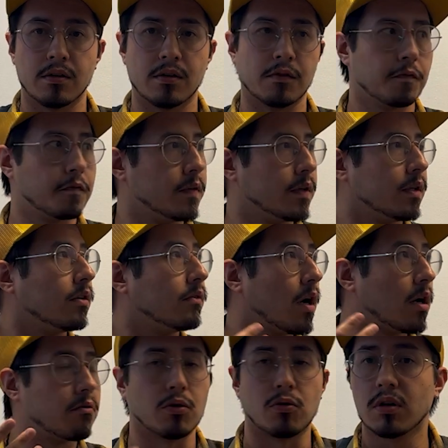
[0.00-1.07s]
of
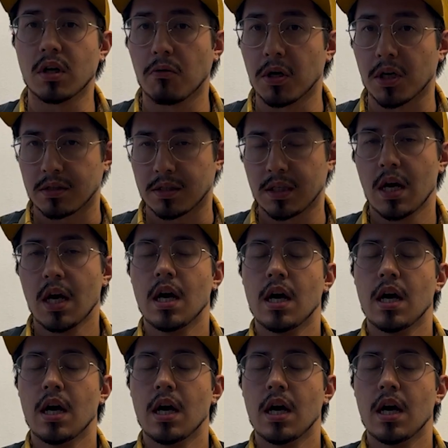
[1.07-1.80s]
how the hookah works,